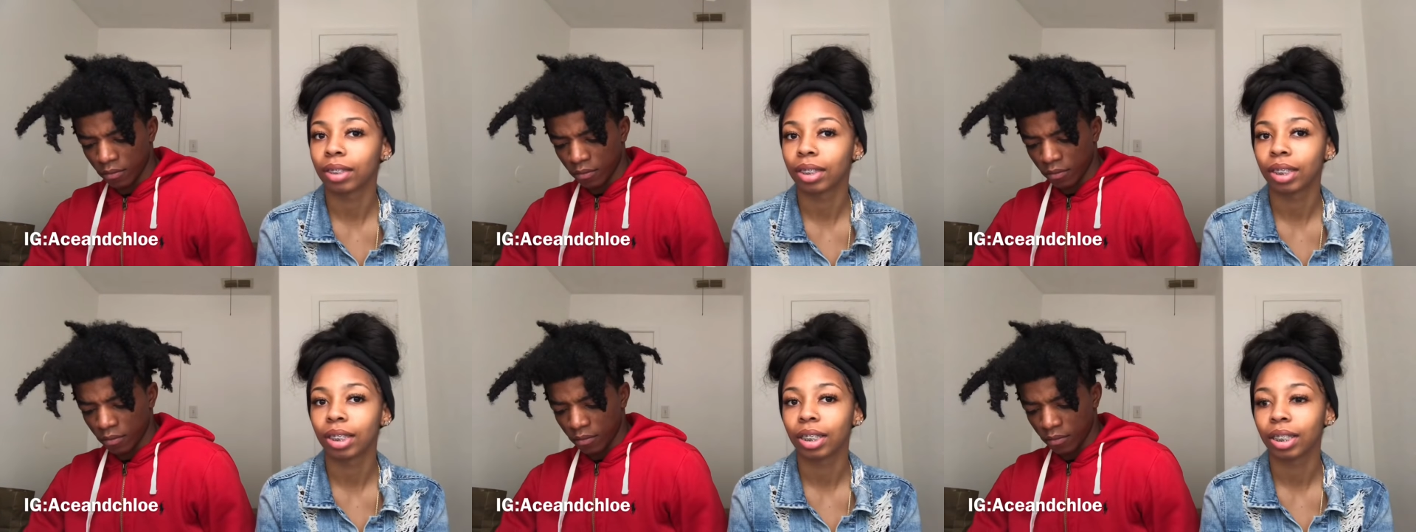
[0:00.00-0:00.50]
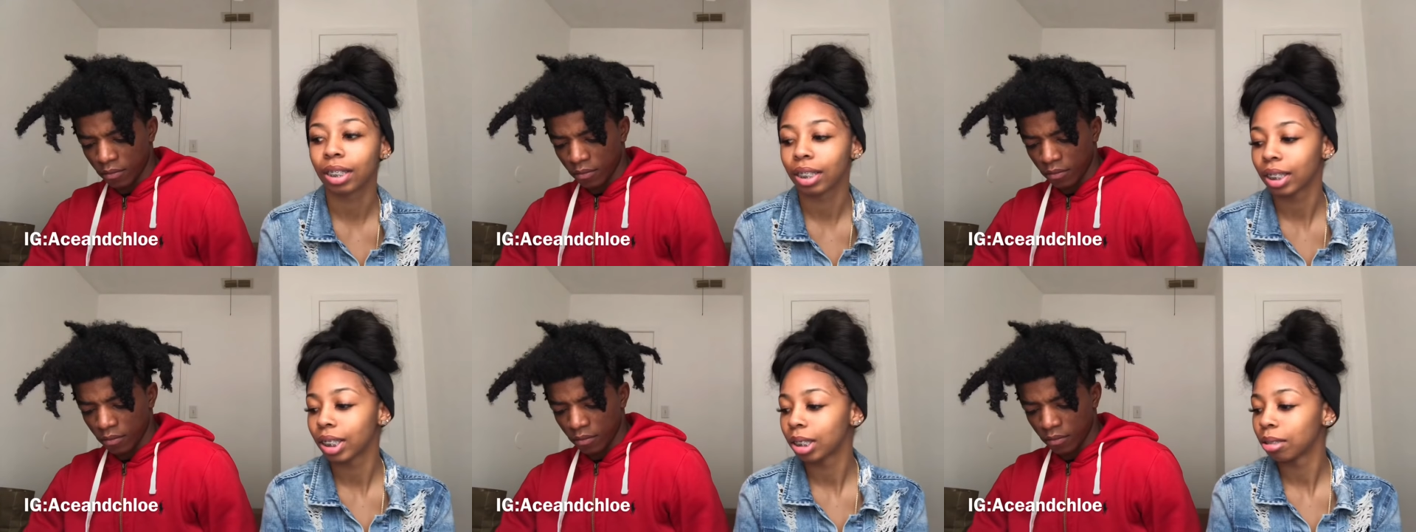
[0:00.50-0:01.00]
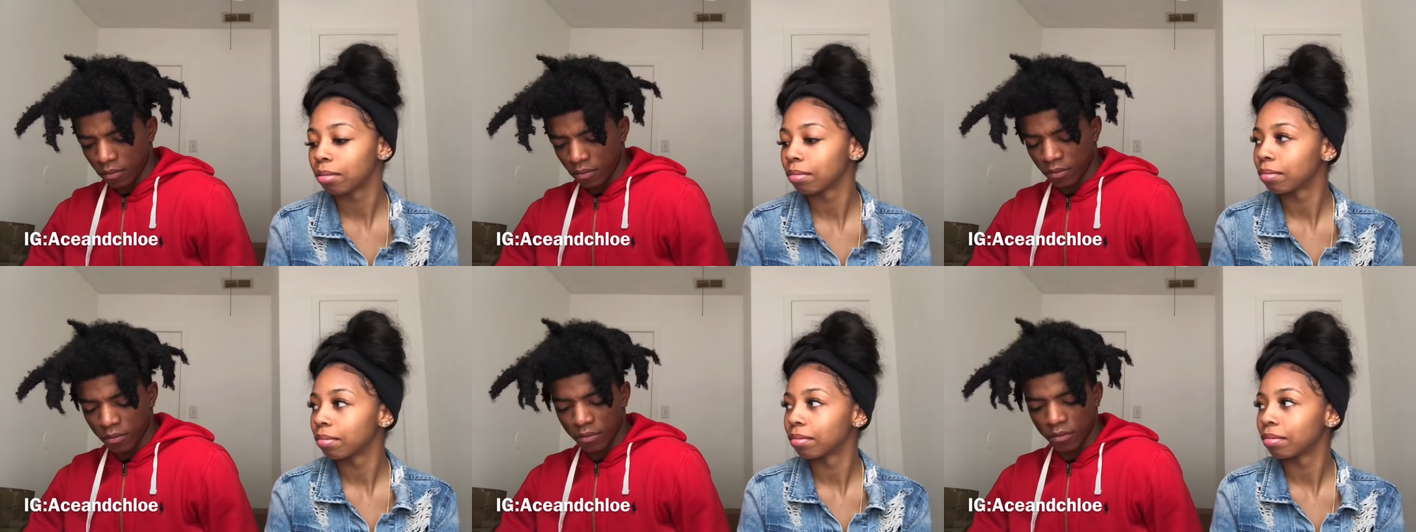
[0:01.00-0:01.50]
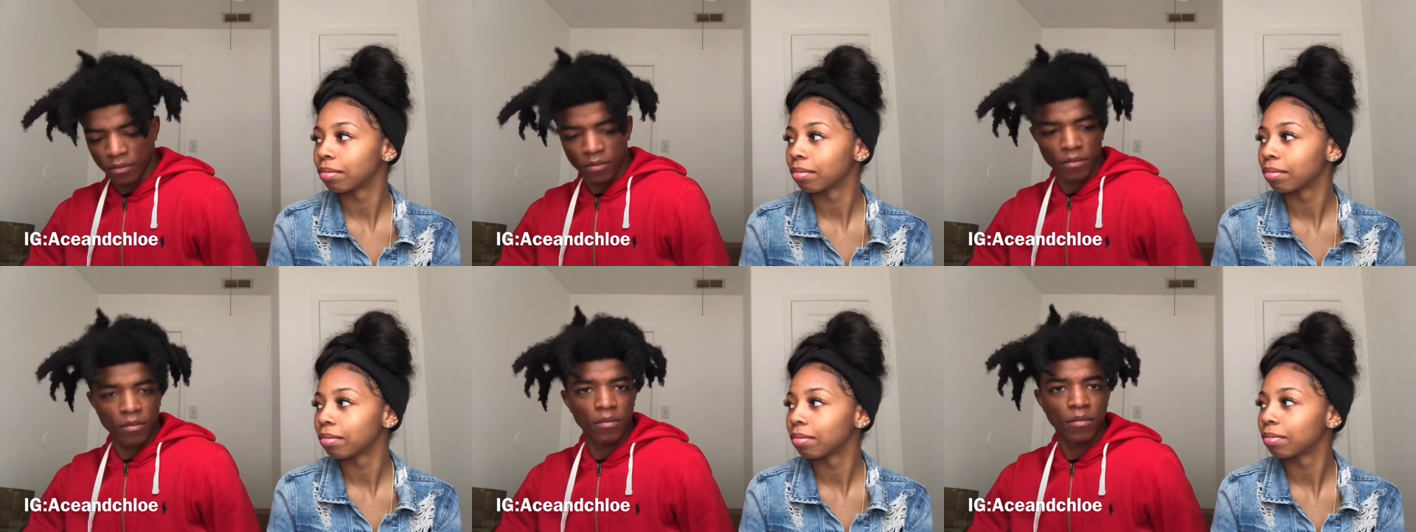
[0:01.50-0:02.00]

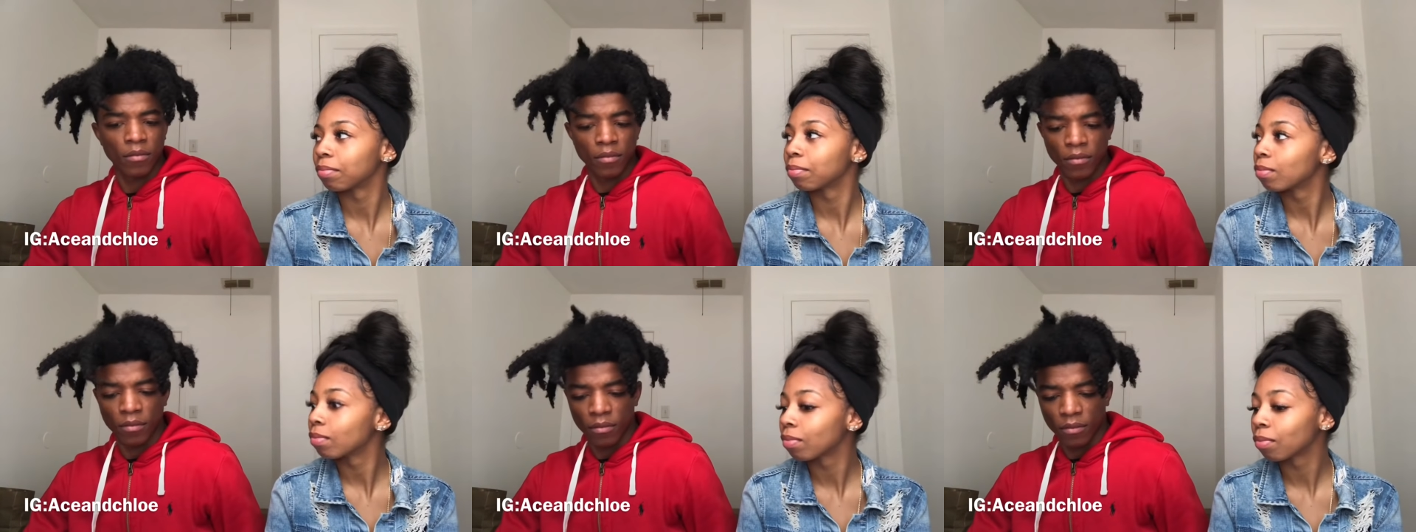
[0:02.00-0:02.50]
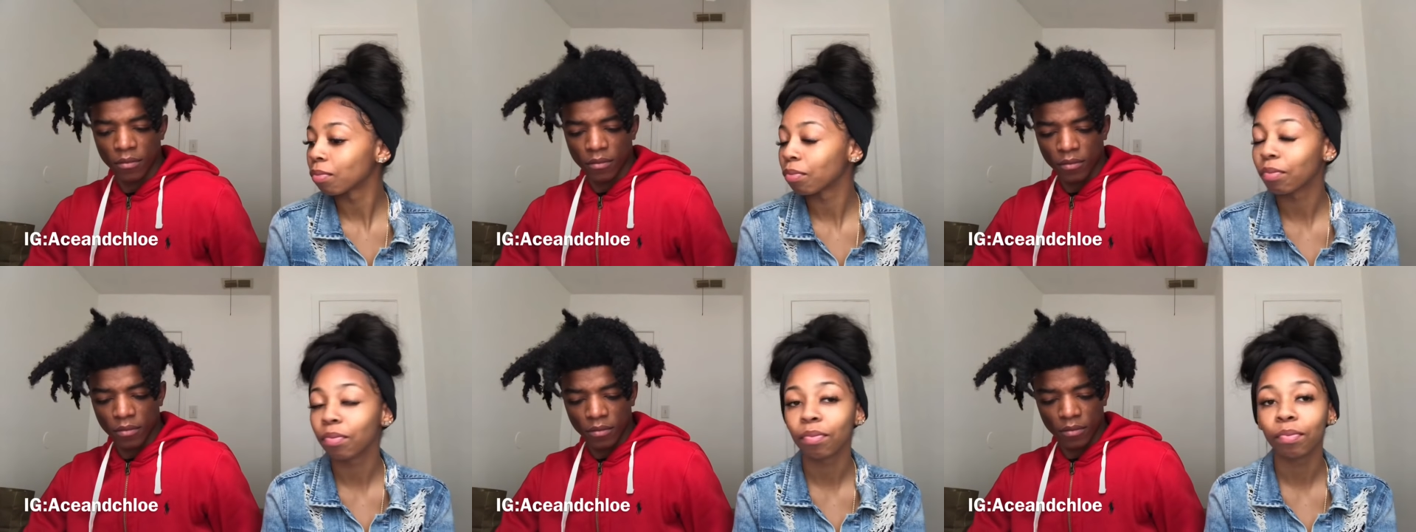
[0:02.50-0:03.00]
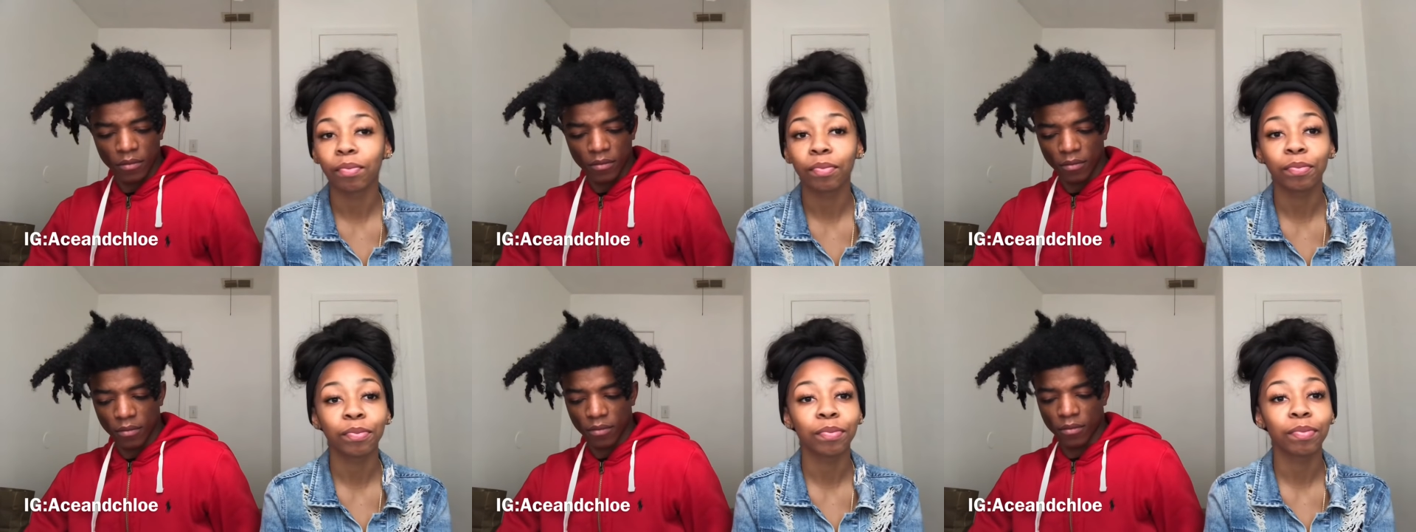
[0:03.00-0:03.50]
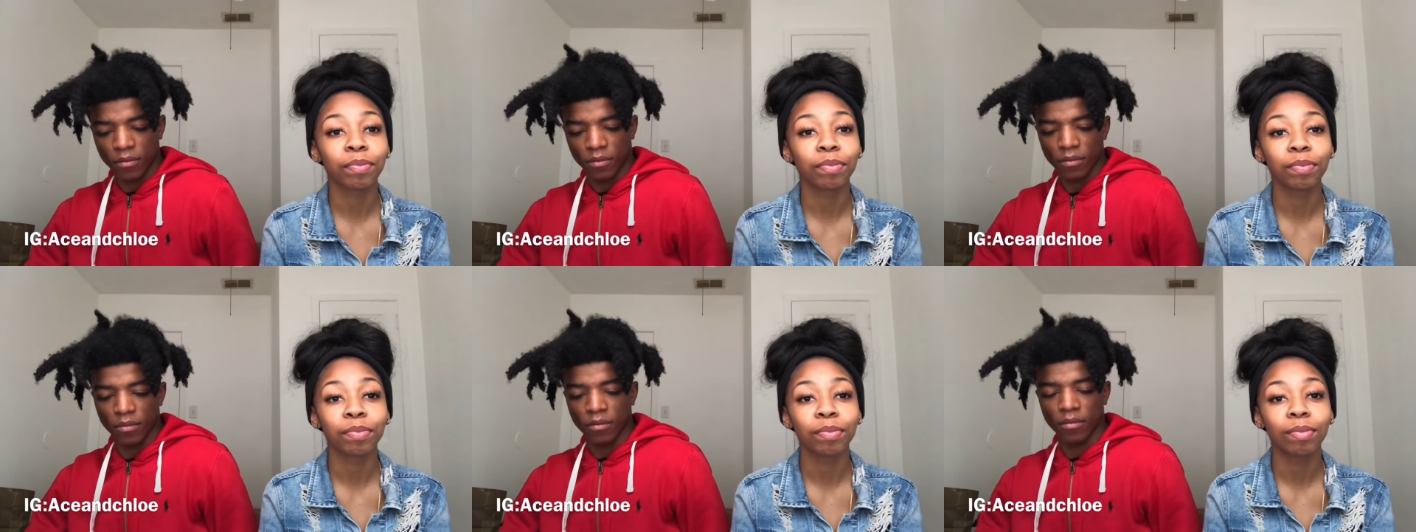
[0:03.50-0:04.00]

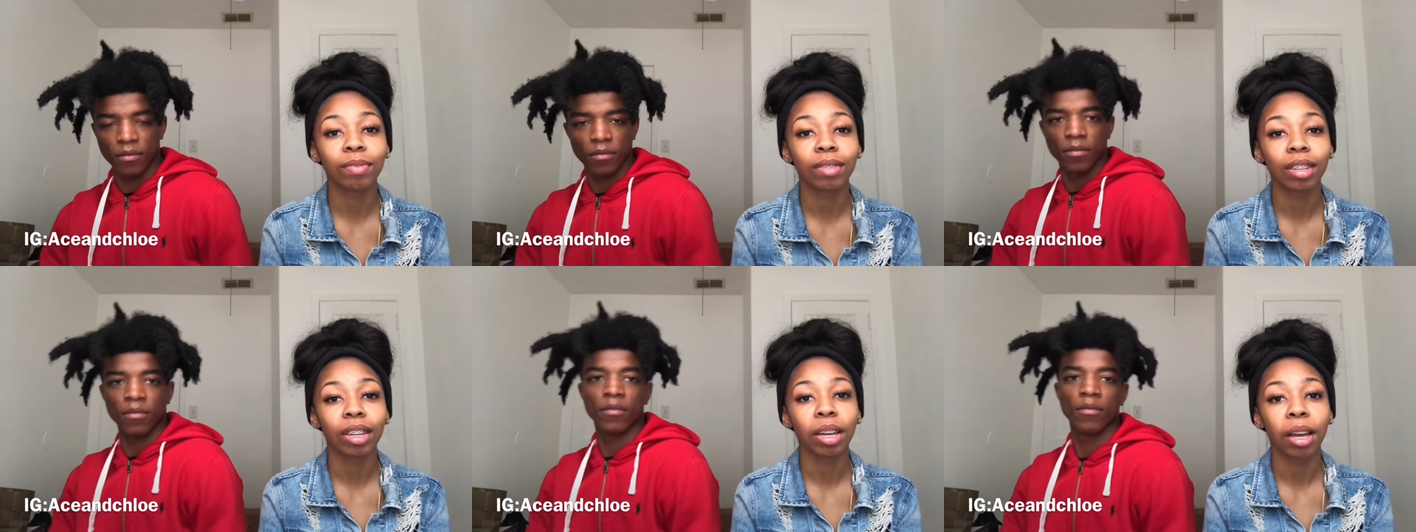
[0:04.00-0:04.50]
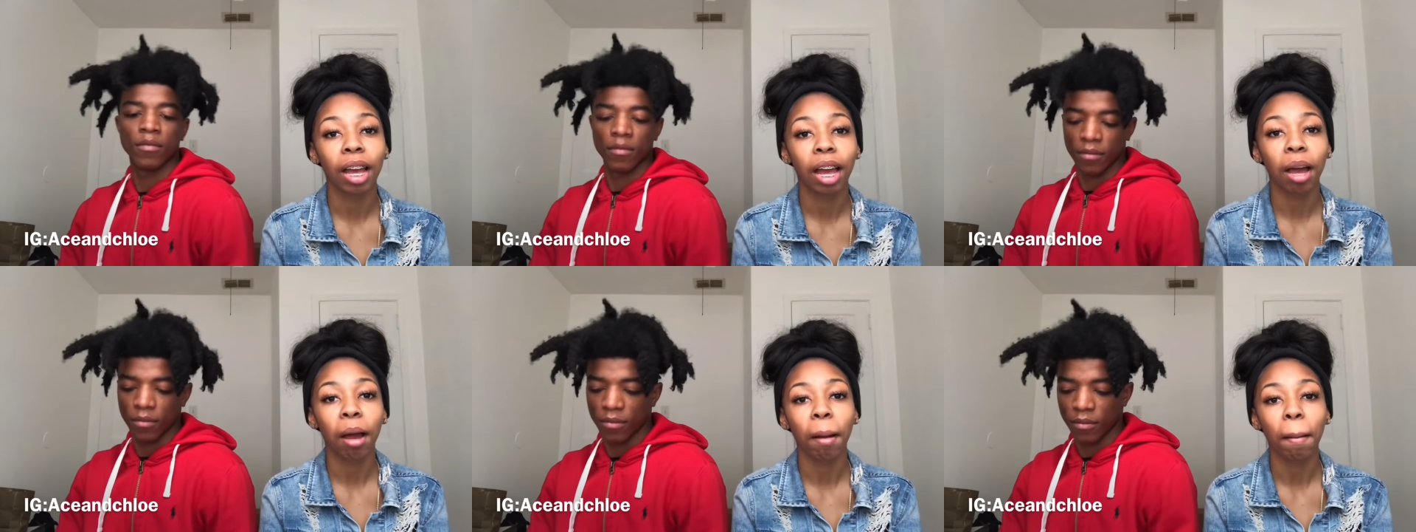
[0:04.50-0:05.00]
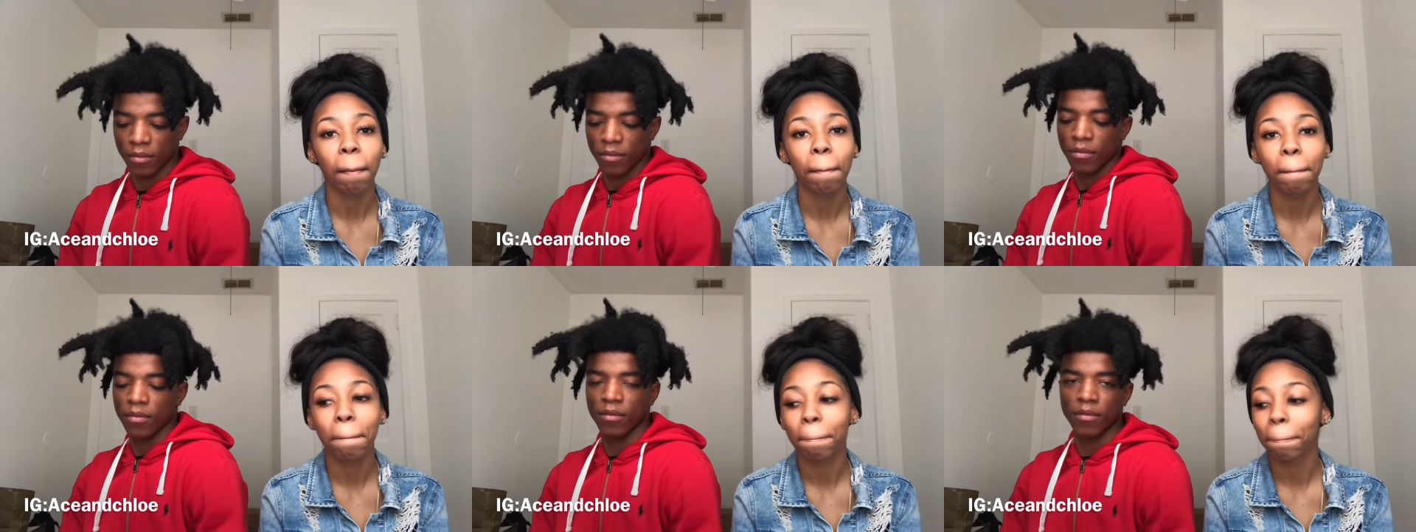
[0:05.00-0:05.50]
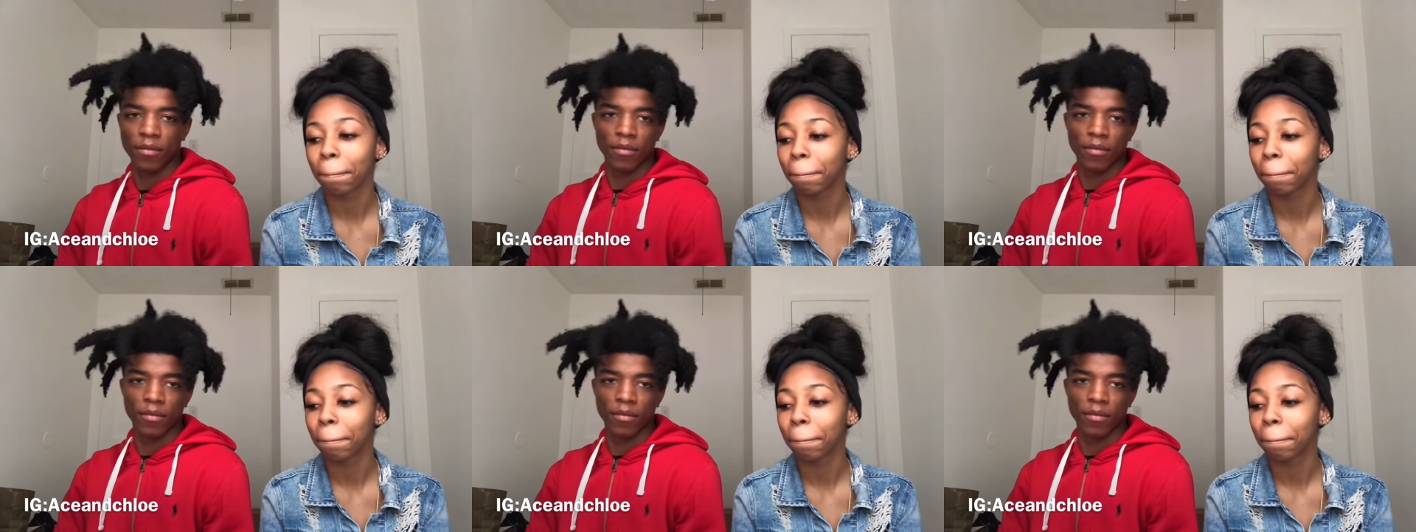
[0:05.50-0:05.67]
Nothing is said.